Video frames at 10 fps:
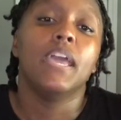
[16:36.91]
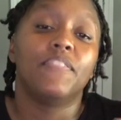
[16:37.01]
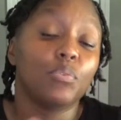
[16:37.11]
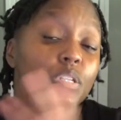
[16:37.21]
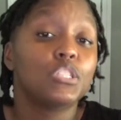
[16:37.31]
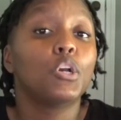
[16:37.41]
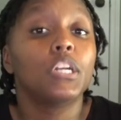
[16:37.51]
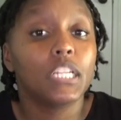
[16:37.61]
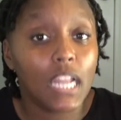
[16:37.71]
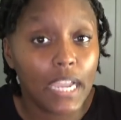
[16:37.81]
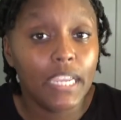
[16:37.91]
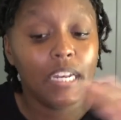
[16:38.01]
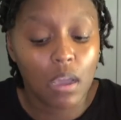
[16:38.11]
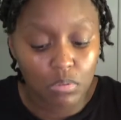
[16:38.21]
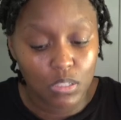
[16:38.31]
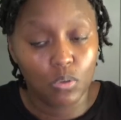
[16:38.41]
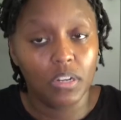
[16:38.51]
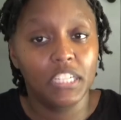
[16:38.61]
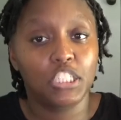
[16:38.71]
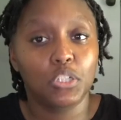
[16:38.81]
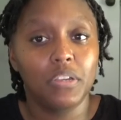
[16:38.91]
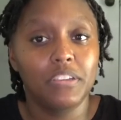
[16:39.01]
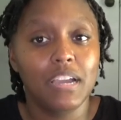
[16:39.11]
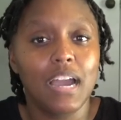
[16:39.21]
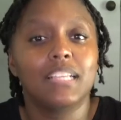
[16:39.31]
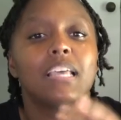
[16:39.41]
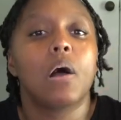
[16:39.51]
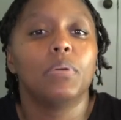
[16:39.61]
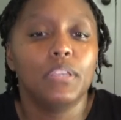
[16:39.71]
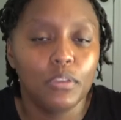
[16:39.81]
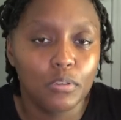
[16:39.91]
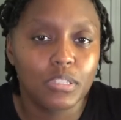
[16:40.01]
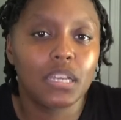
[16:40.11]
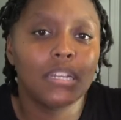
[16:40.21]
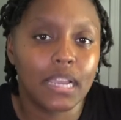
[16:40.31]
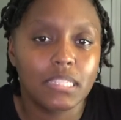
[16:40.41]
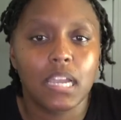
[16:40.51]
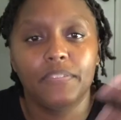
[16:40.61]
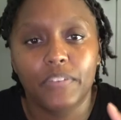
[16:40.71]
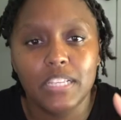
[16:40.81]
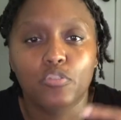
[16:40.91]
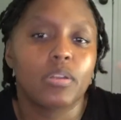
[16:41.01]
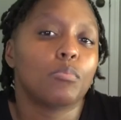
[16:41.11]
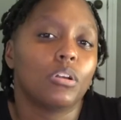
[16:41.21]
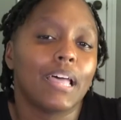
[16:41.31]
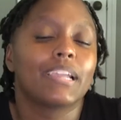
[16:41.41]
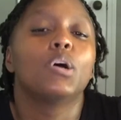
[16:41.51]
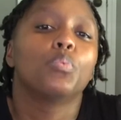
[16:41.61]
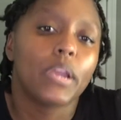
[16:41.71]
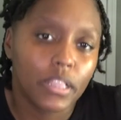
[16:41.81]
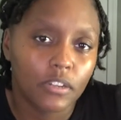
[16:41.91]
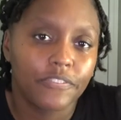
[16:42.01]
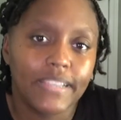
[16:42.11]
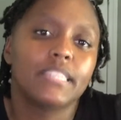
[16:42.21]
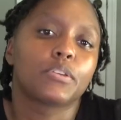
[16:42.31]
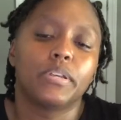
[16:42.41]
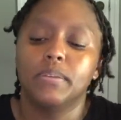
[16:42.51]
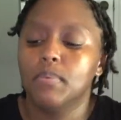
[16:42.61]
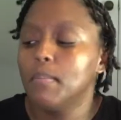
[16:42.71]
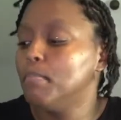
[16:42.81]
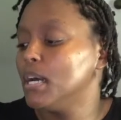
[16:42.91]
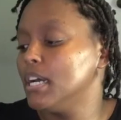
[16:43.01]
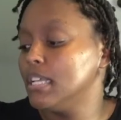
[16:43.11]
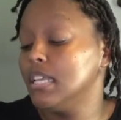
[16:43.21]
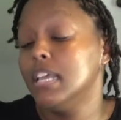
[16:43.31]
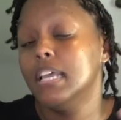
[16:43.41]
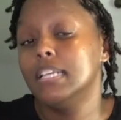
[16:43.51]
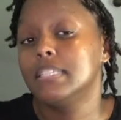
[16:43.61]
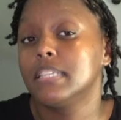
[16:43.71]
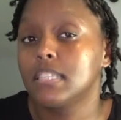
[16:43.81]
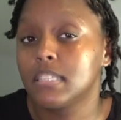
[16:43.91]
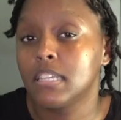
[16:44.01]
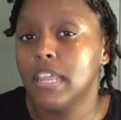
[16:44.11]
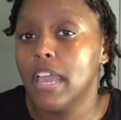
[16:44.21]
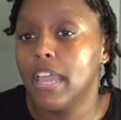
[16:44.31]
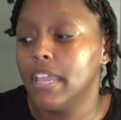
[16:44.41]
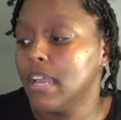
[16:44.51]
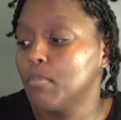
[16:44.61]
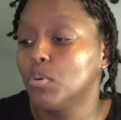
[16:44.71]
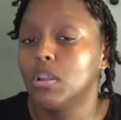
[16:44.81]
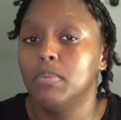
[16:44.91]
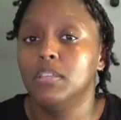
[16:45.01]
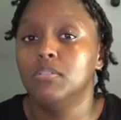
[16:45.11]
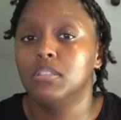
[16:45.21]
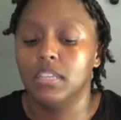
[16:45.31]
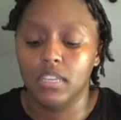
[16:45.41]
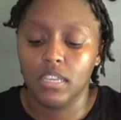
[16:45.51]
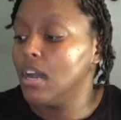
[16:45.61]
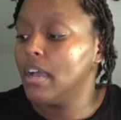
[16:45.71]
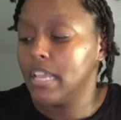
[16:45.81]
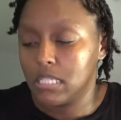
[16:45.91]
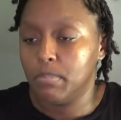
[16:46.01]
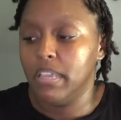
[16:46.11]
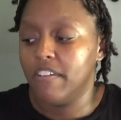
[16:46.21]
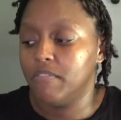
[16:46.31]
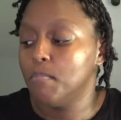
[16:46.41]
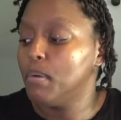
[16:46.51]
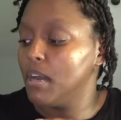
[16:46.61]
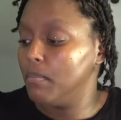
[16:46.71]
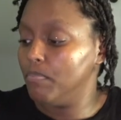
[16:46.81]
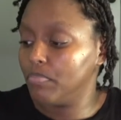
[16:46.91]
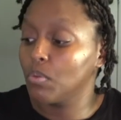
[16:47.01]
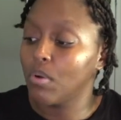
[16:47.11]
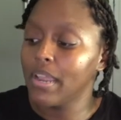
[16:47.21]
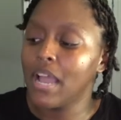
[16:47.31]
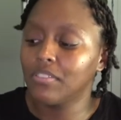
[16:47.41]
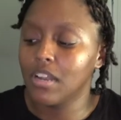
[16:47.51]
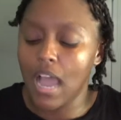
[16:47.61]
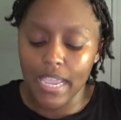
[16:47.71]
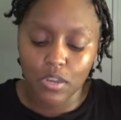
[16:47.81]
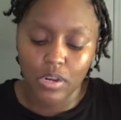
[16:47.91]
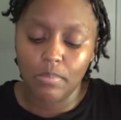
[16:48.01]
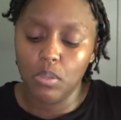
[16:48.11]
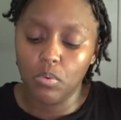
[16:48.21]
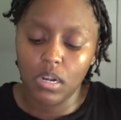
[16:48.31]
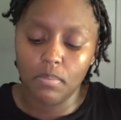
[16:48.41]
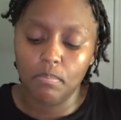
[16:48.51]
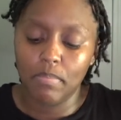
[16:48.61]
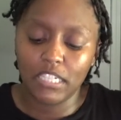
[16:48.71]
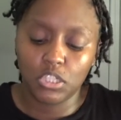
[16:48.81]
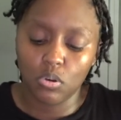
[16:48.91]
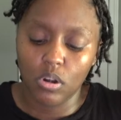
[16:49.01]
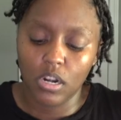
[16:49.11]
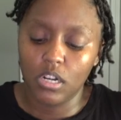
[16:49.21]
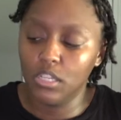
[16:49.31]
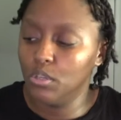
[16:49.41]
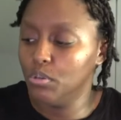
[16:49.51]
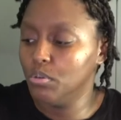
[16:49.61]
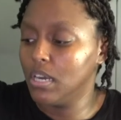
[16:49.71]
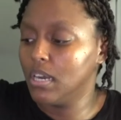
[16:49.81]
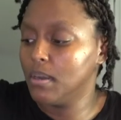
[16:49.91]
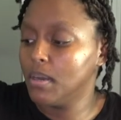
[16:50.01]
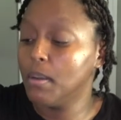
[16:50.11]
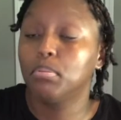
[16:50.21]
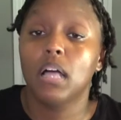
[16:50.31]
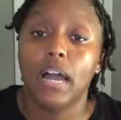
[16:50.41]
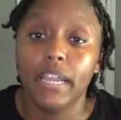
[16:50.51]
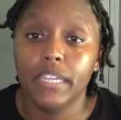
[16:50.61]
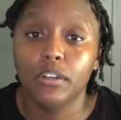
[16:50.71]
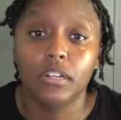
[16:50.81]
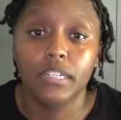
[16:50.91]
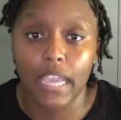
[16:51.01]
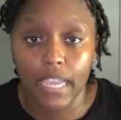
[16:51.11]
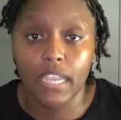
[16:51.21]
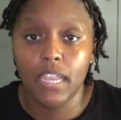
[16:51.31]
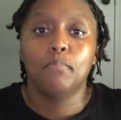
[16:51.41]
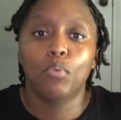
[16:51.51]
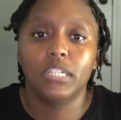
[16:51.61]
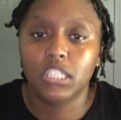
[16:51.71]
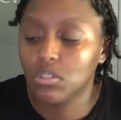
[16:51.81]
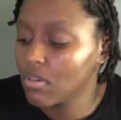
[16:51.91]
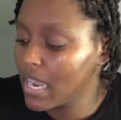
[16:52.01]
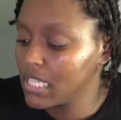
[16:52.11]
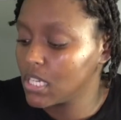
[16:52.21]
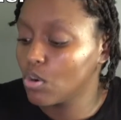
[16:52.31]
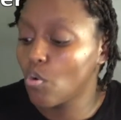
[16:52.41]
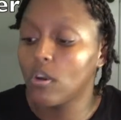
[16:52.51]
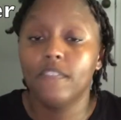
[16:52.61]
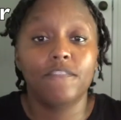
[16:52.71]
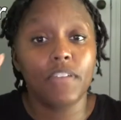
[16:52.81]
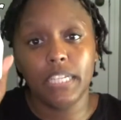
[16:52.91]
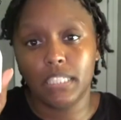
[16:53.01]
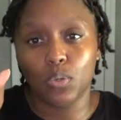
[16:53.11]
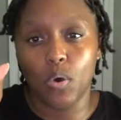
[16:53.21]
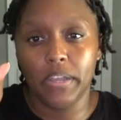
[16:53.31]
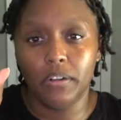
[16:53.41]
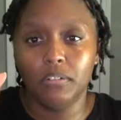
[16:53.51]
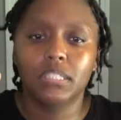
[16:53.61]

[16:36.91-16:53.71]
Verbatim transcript: If it was during the night and I was doing this showing you guys, I would use a nighttime face cream or like a regular face cream. But since today I'm going to be using a SPF. But right after the eye cream, you want to make sure you uh, apply your day moisturizer or face oil.